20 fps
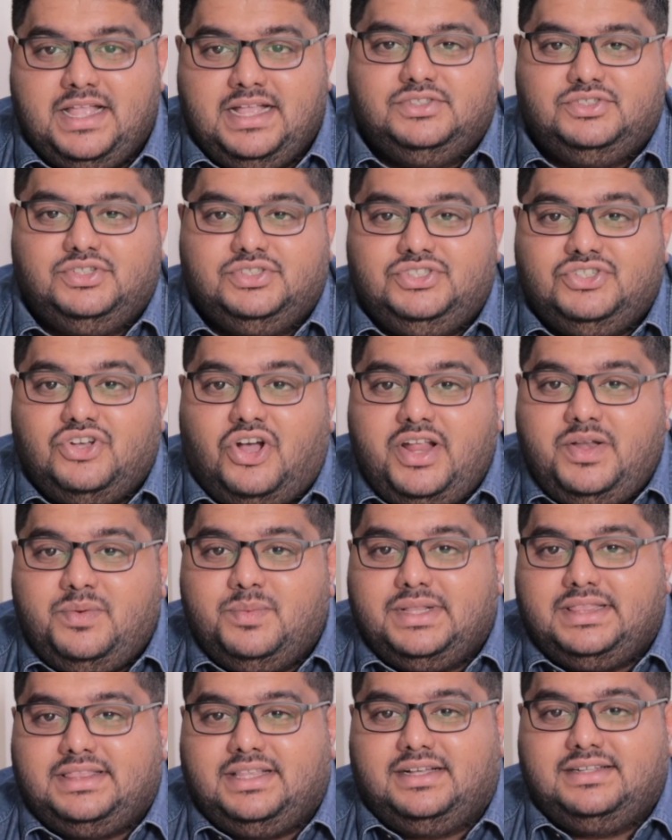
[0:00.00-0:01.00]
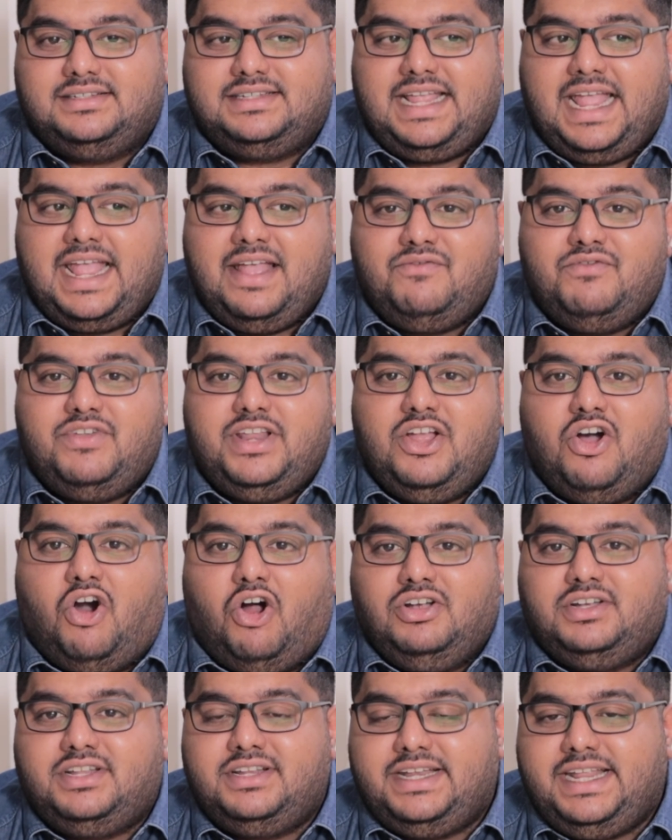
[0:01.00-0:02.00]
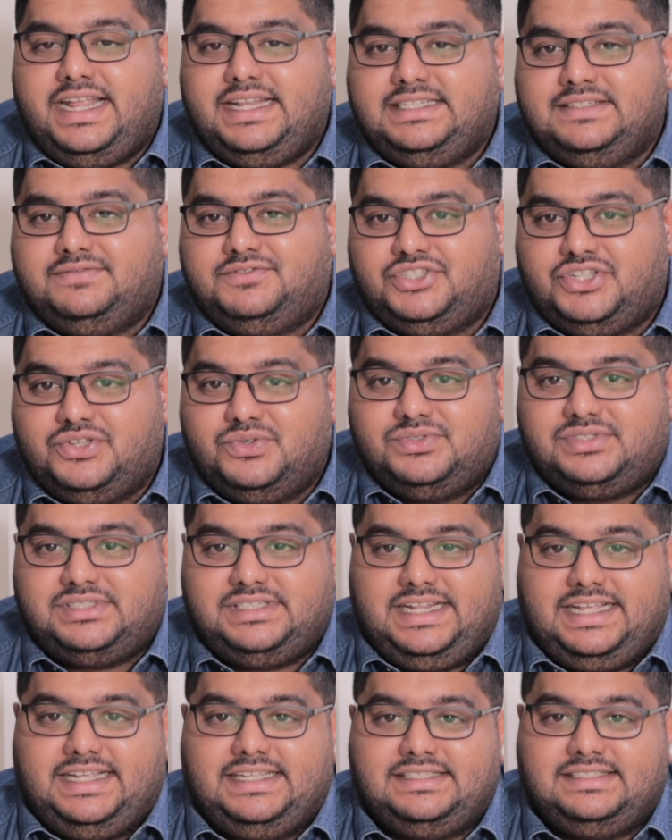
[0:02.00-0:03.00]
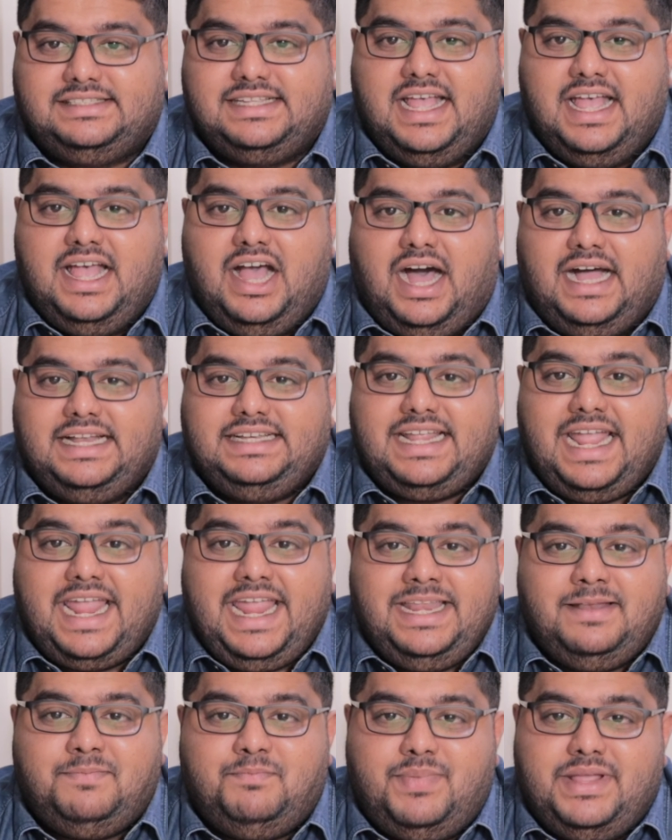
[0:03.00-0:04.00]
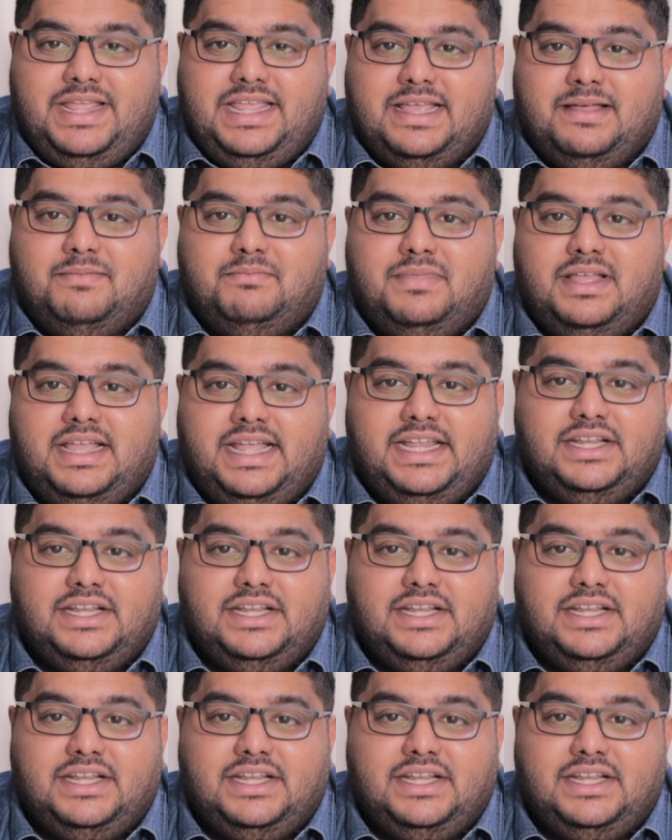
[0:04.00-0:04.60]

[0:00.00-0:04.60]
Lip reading: So join with us every alternative Tuesdays at 8 p.m.